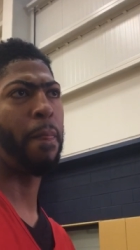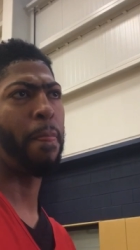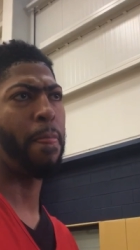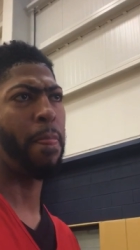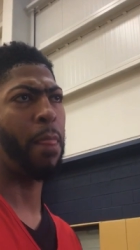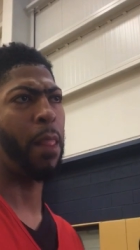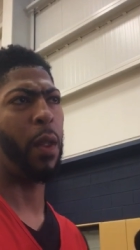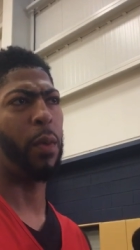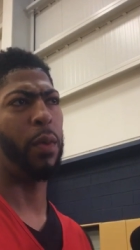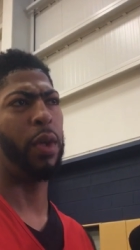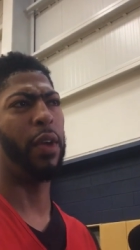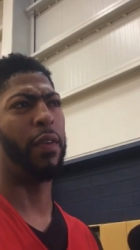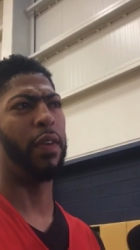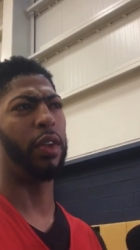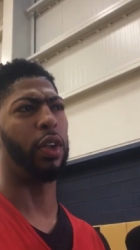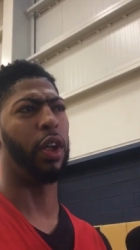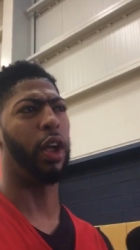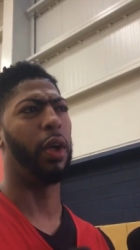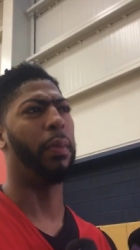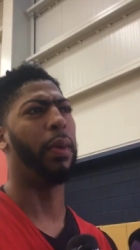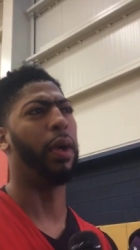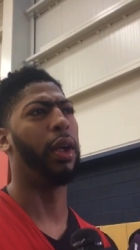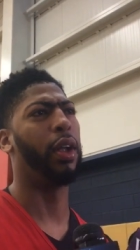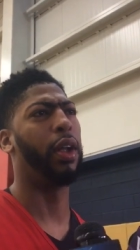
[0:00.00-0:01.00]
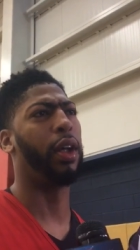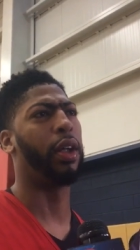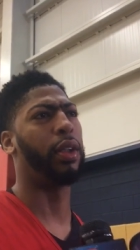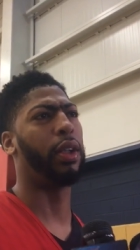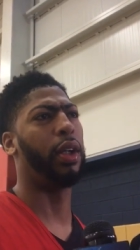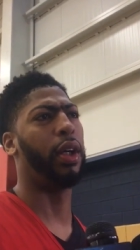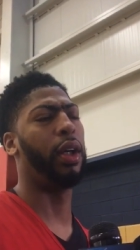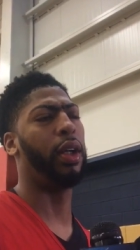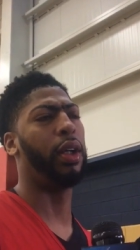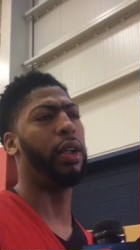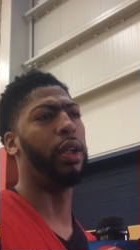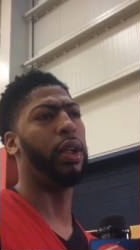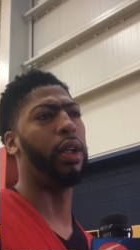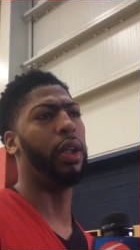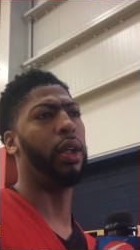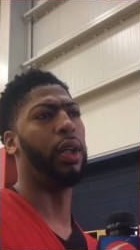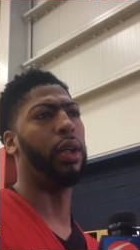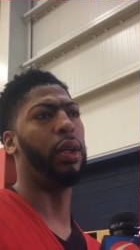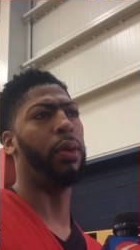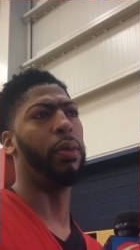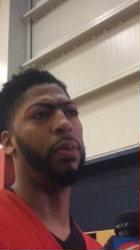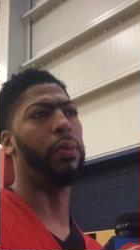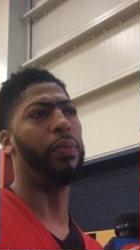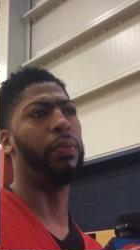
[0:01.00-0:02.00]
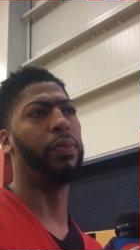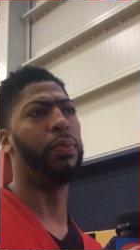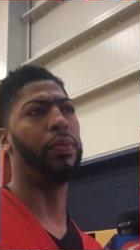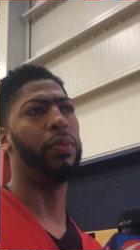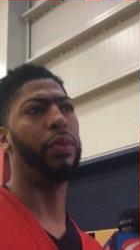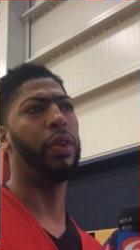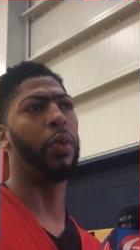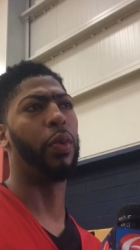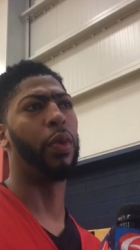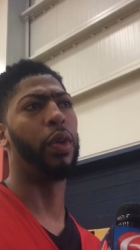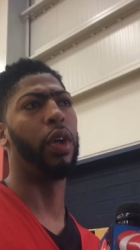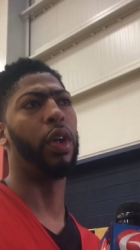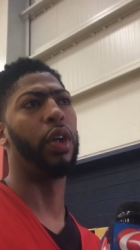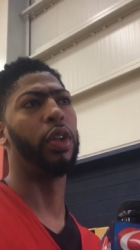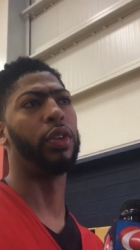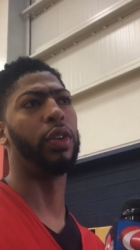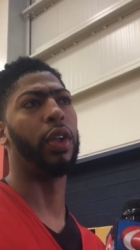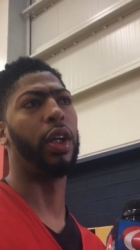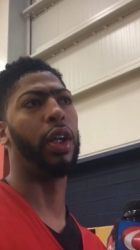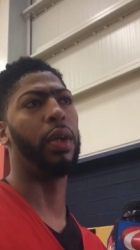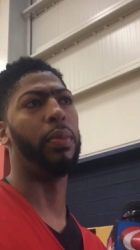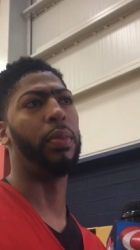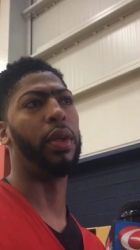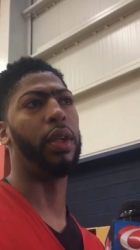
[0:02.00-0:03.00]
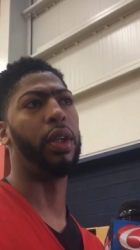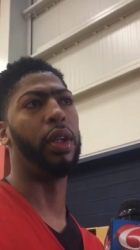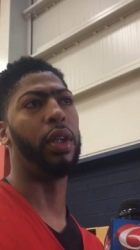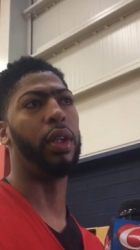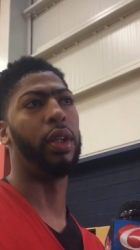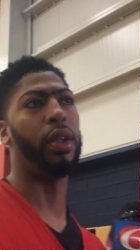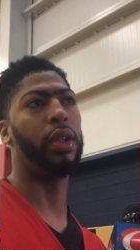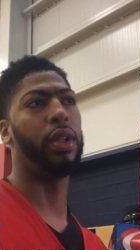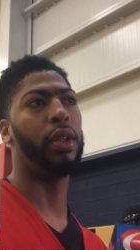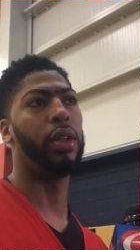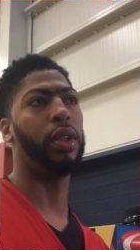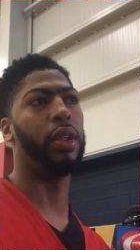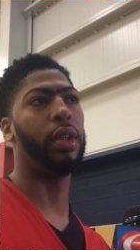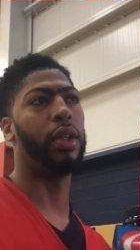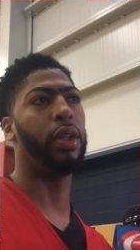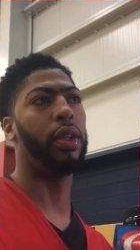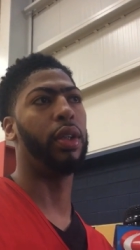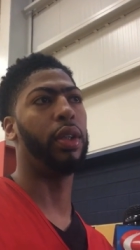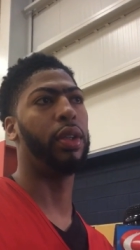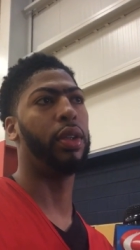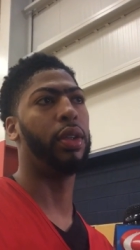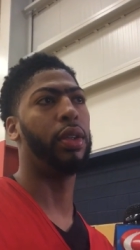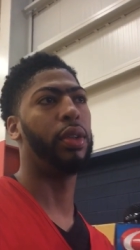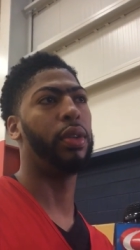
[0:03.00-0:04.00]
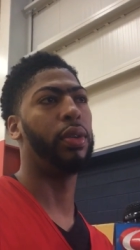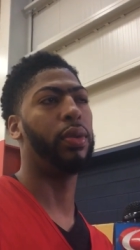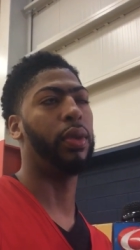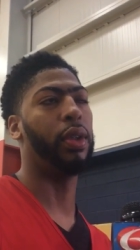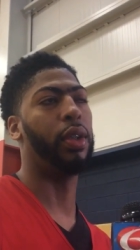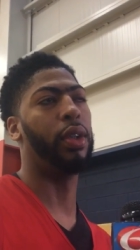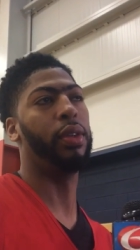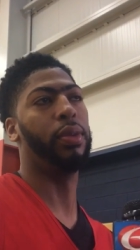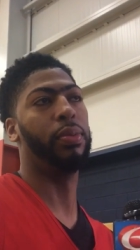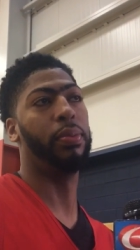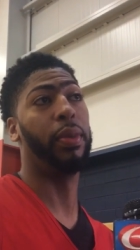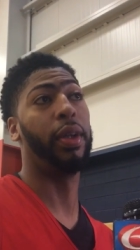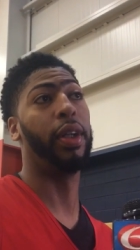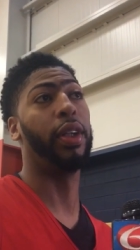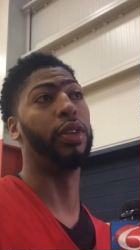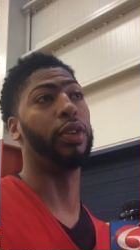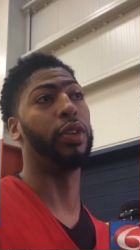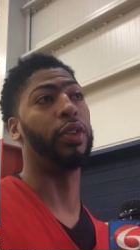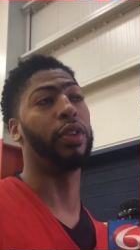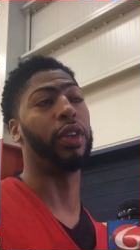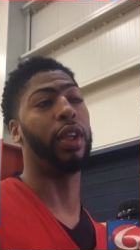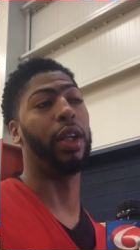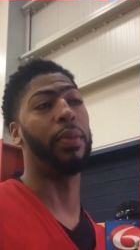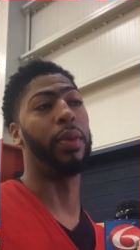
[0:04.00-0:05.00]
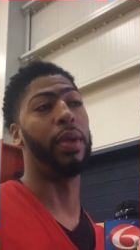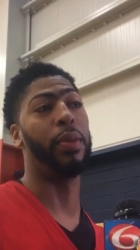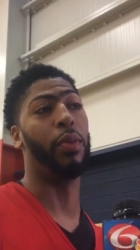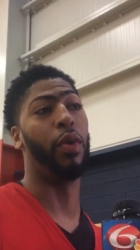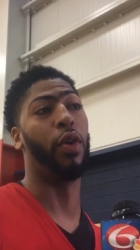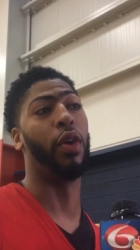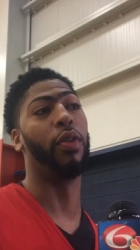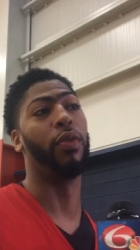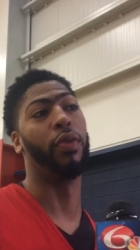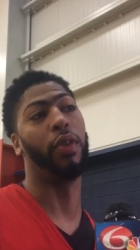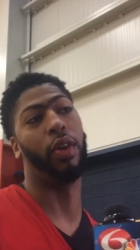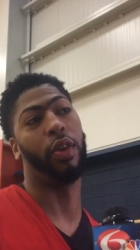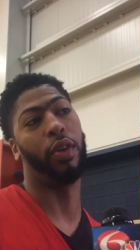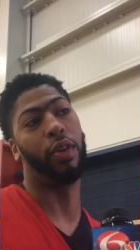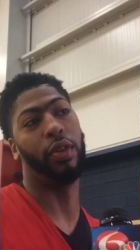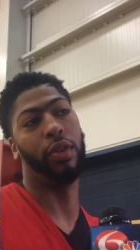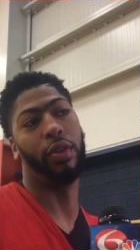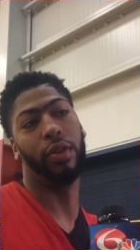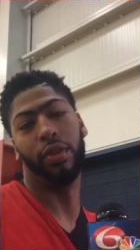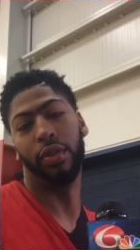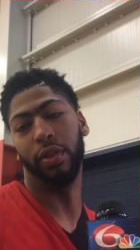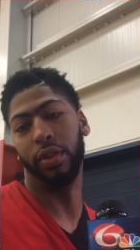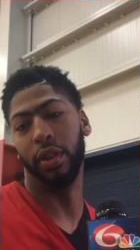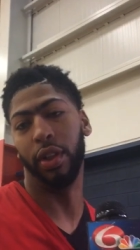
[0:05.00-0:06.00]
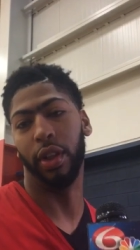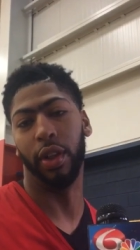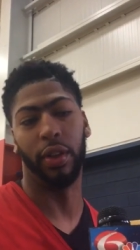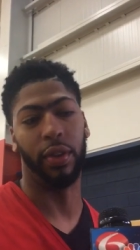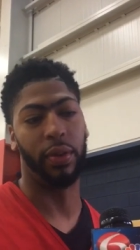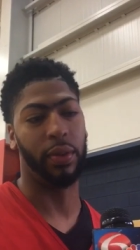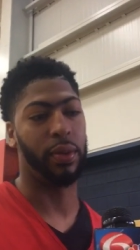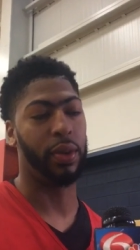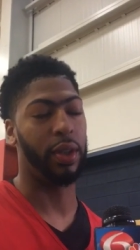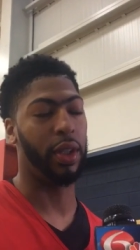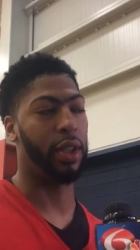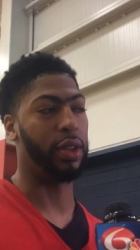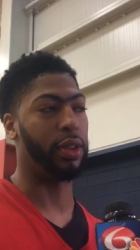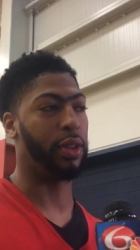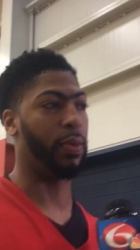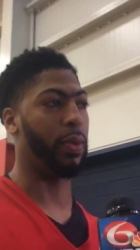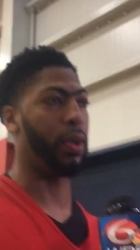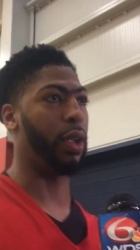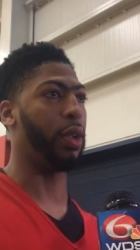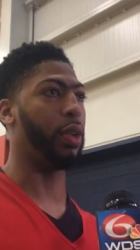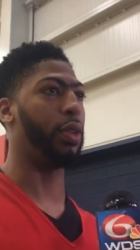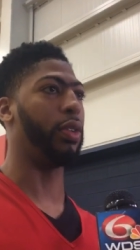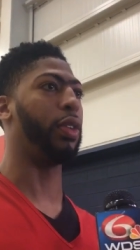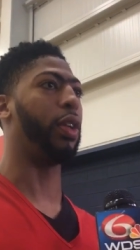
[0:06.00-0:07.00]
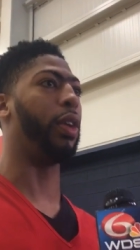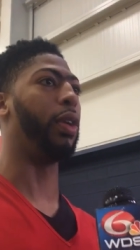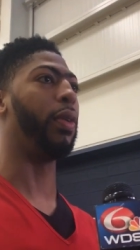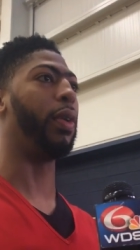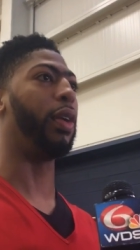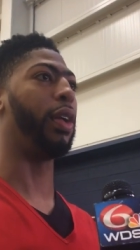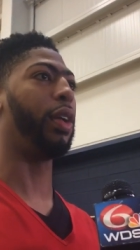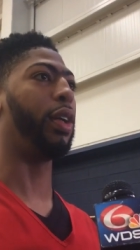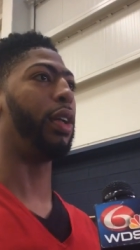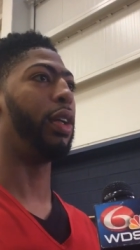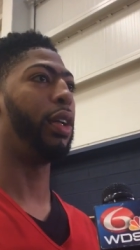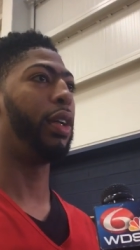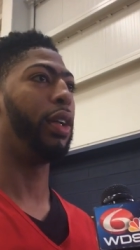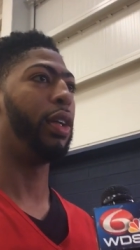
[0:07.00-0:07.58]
Um, we never thought about it like that. Um, you know, we're all trying to be, uh, well, me and Jrue trying to be more vocal. You know, cousin Rondo's already